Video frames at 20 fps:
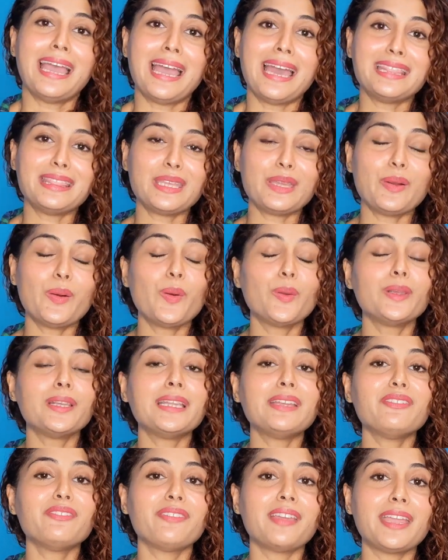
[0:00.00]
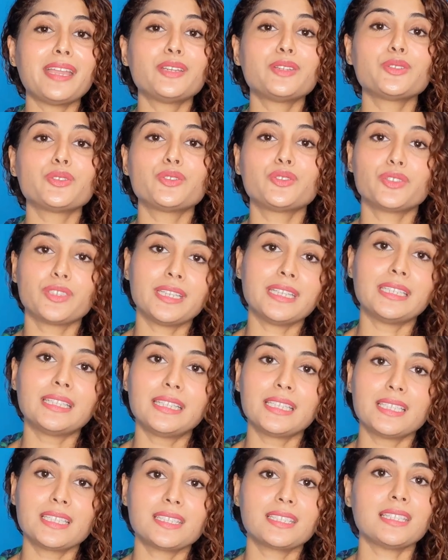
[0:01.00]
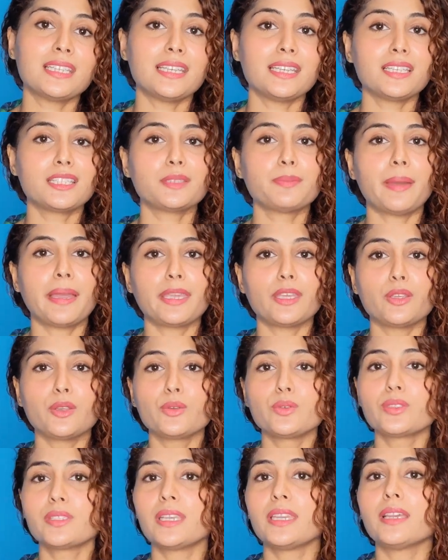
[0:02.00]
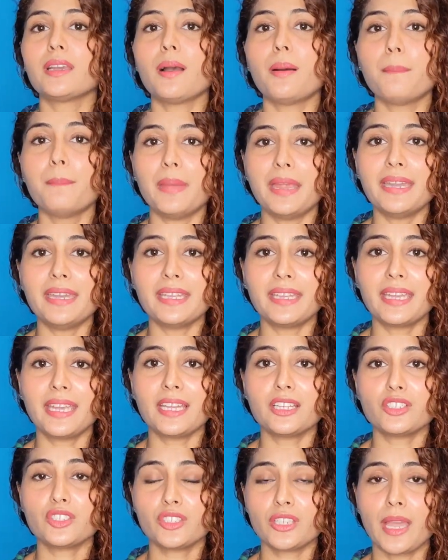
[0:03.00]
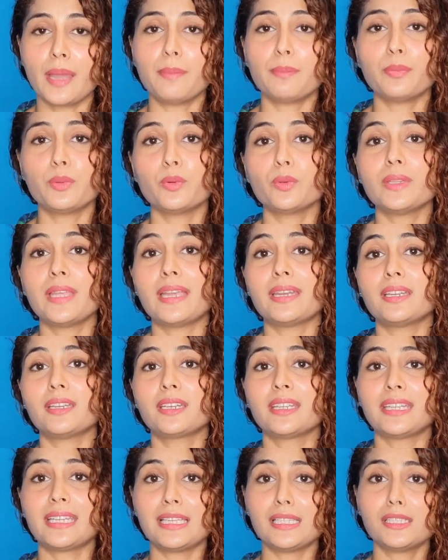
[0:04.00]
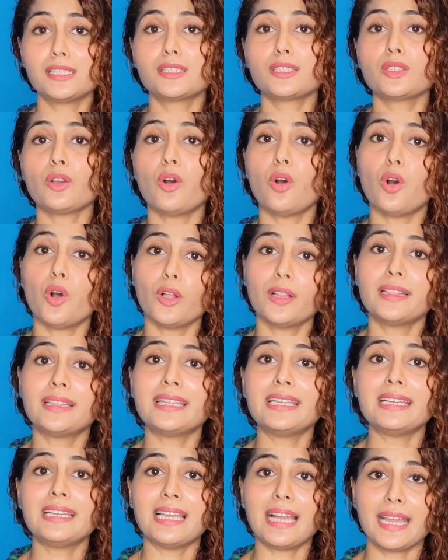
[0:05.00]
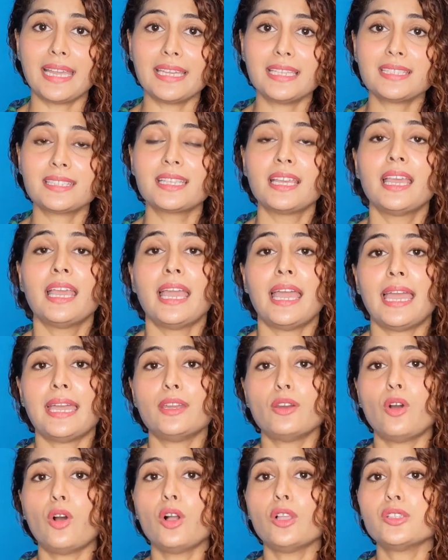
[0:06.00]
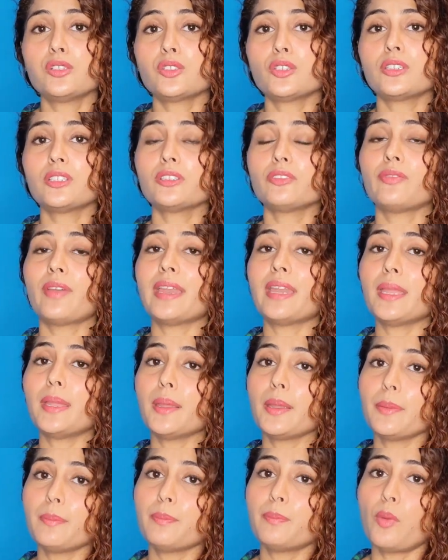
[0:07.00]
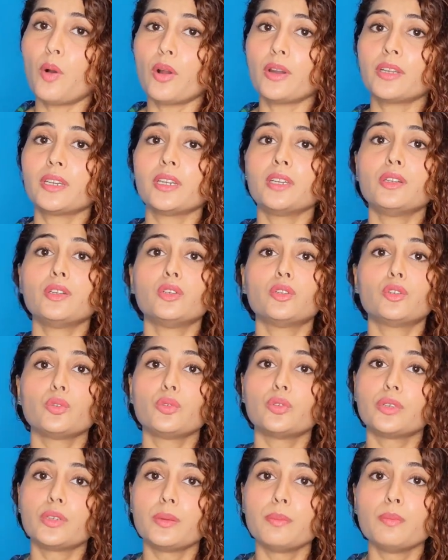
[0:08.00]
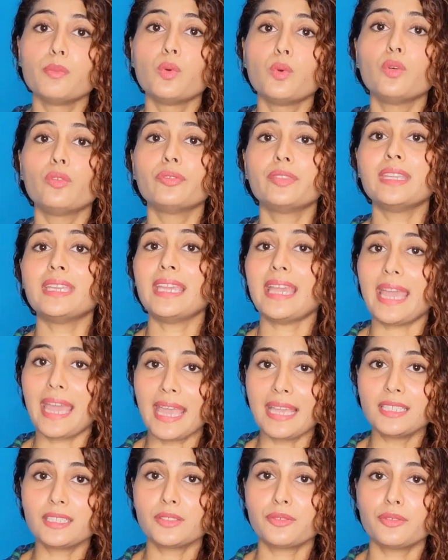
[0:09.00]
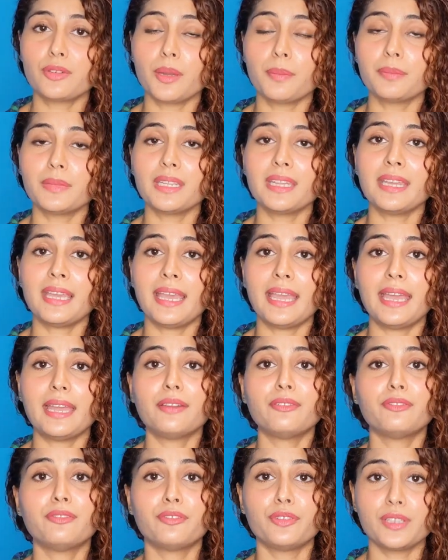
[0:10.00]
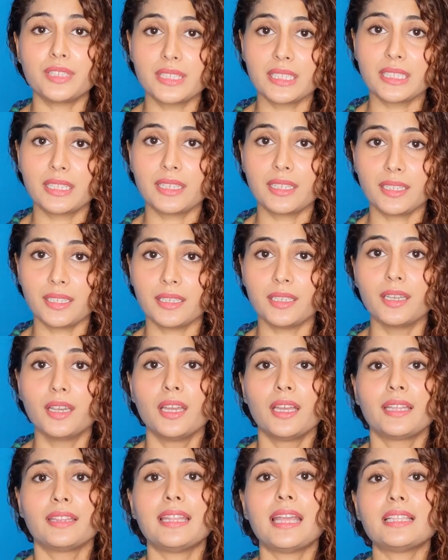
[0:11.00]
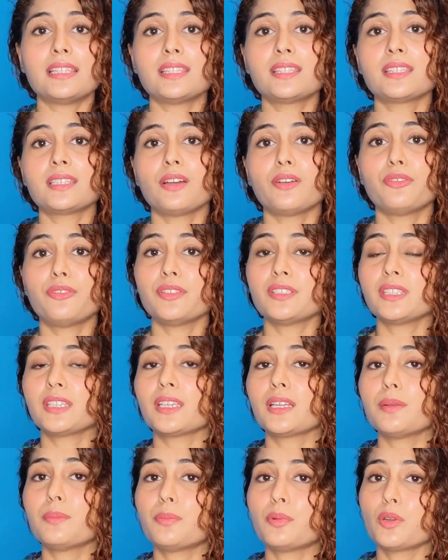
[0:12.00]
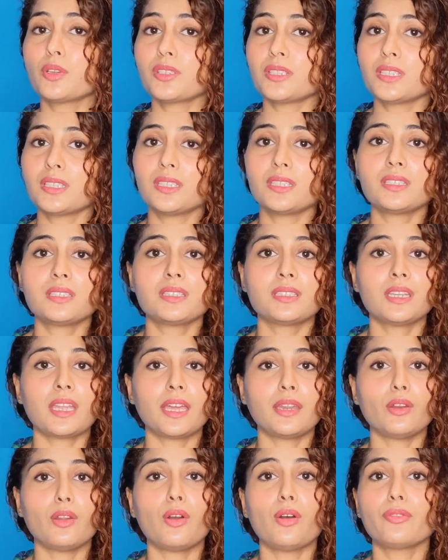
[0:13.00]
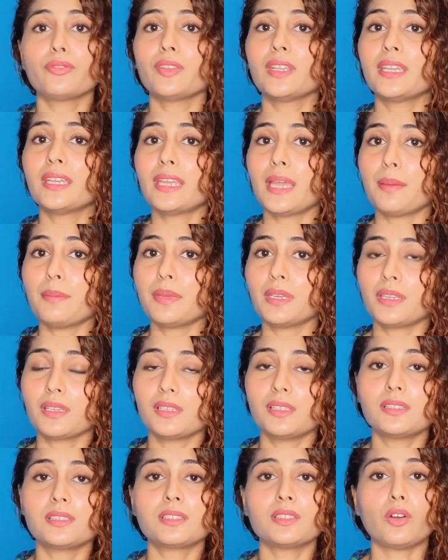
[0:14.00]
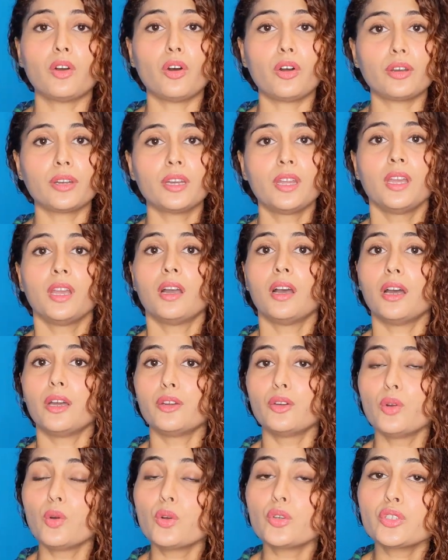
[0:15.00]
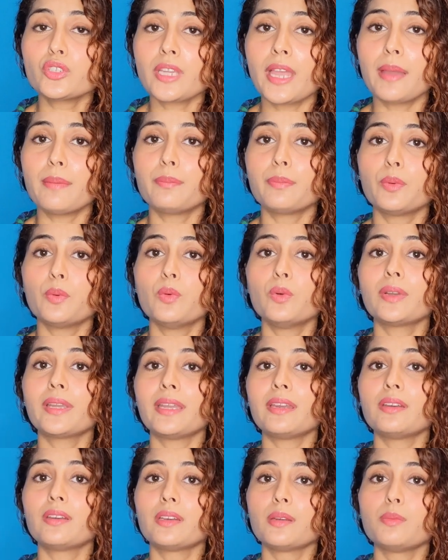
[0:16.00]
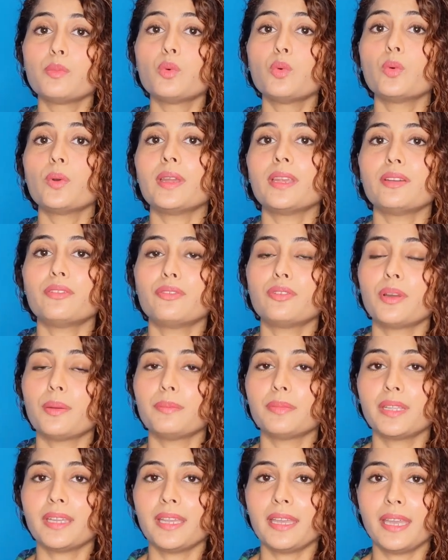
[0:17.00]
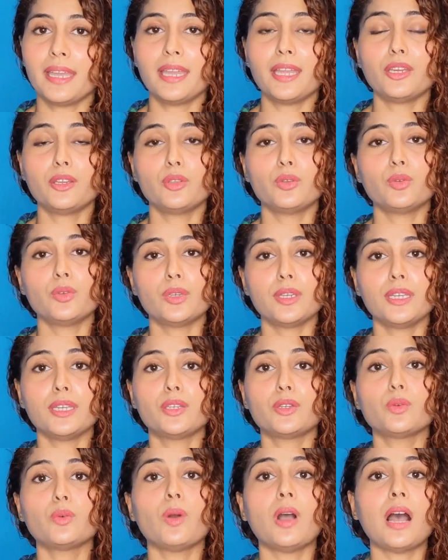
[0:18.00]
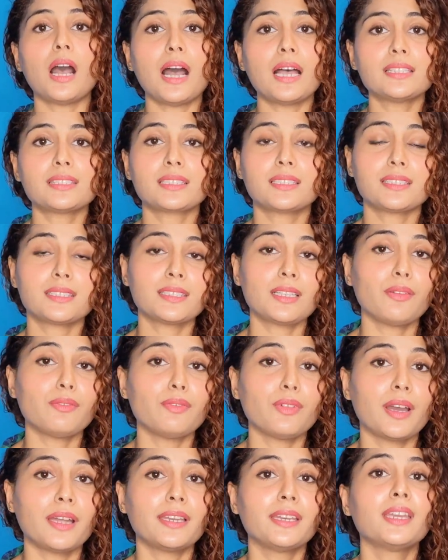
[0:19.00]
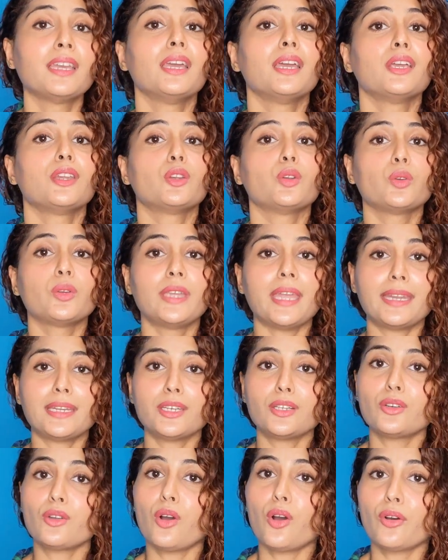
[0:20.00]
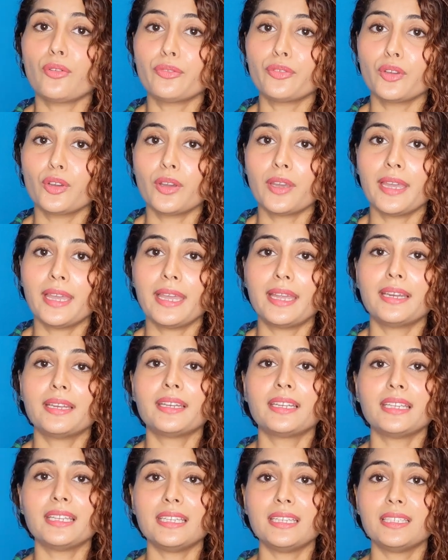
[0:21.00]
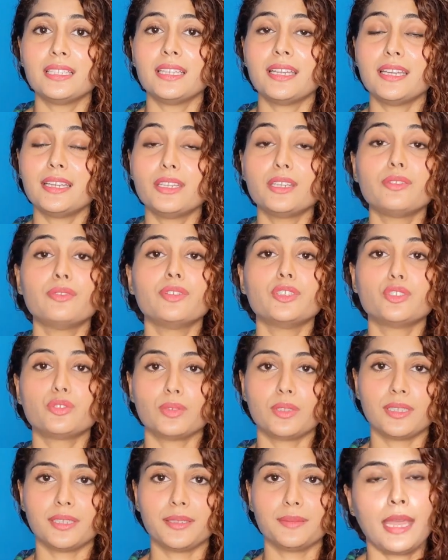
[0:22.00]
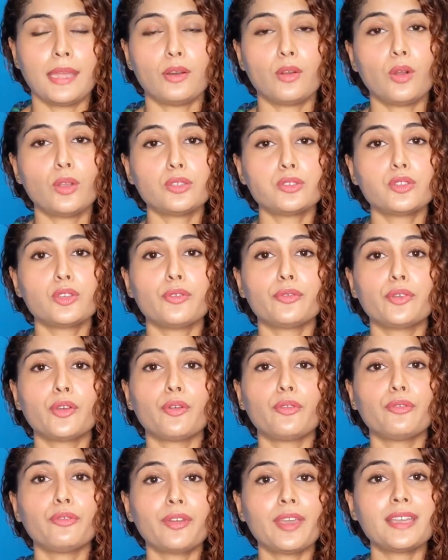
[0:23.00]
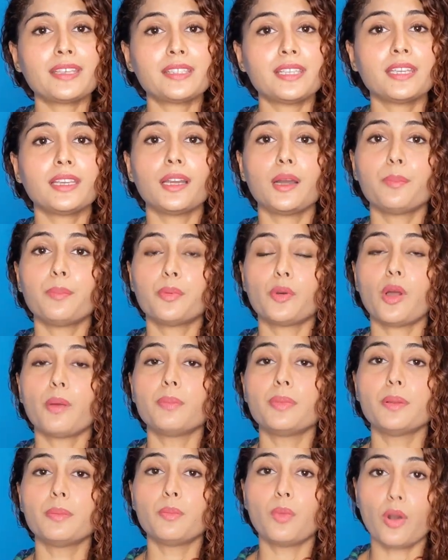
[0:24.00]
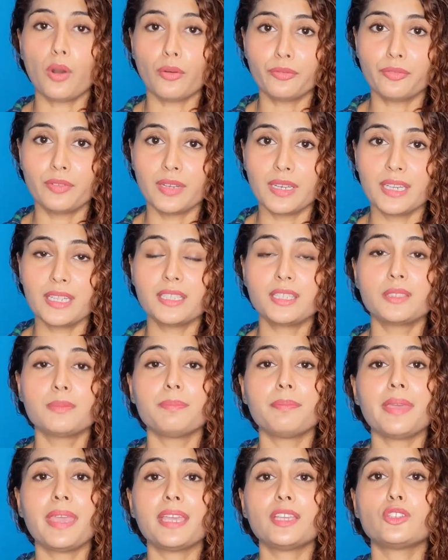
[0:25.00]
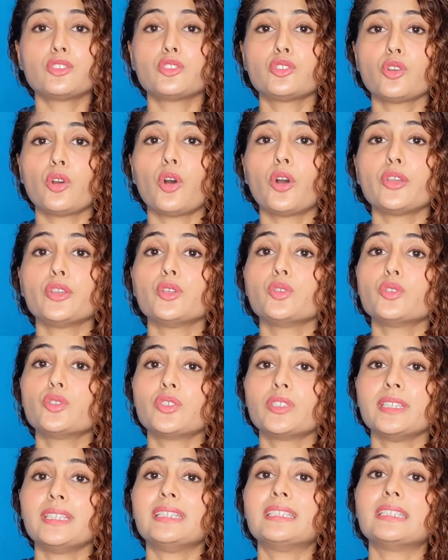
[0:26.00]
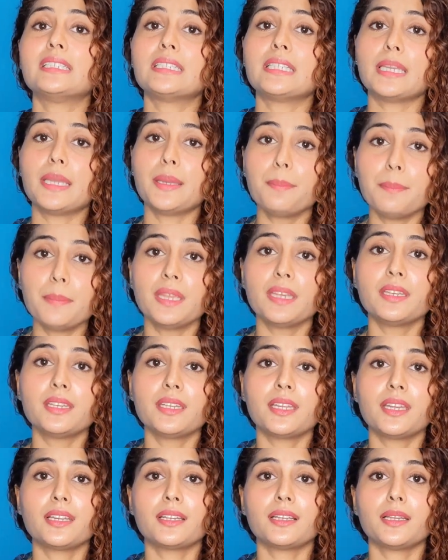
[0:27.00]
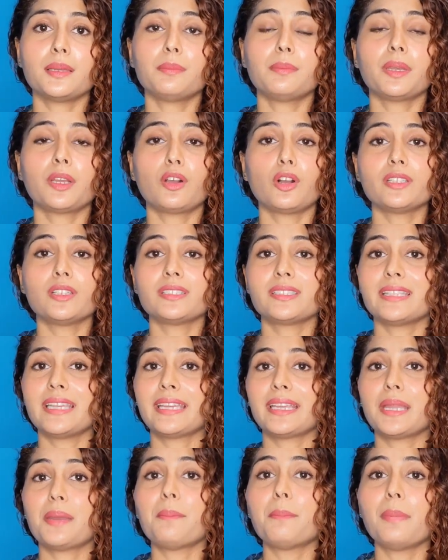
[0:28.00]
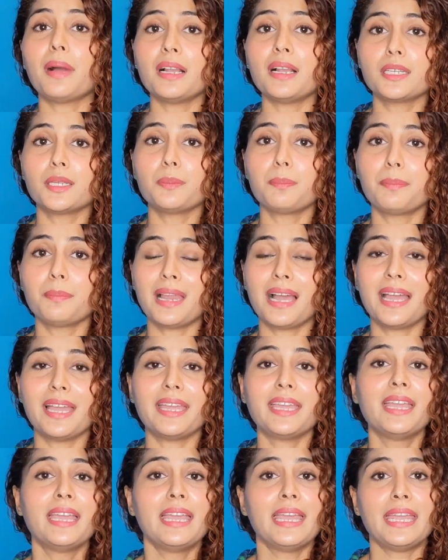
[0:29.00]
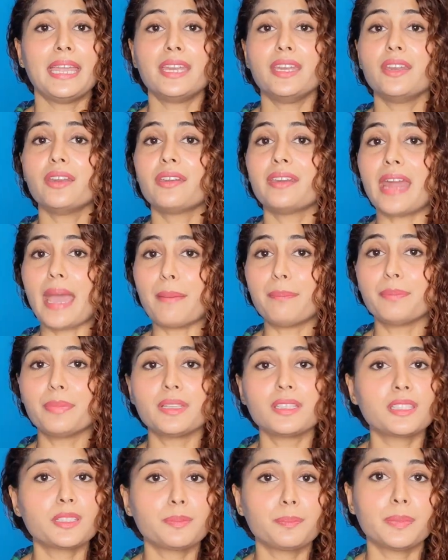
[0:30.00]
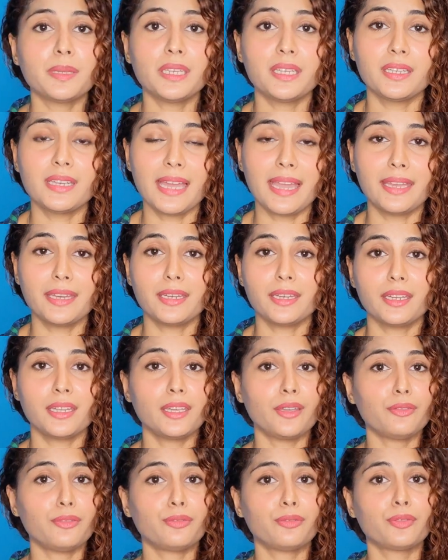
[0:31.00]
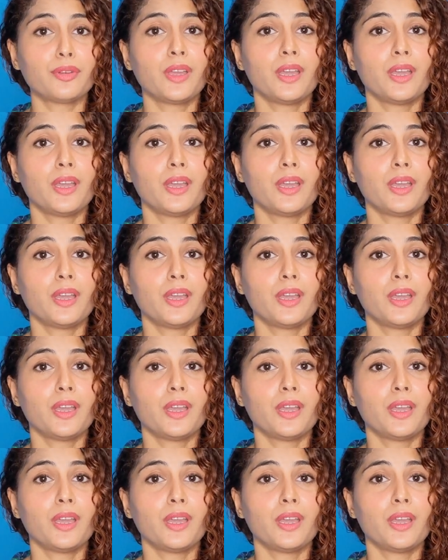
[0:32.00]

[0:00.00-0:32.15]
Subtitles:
And the only way to treat this is by using a Medicare shampoo that kills all the lice. And also it is very important to remove the eggs from the hair physically. That's a physical process. None of the chemicals or no shampoo can remove it from the hair. You need to ask someone to get it off your hair individually. And also if you're facing a problem of nits, make sure you treat it immediately because they can multiply in rapid speed. And if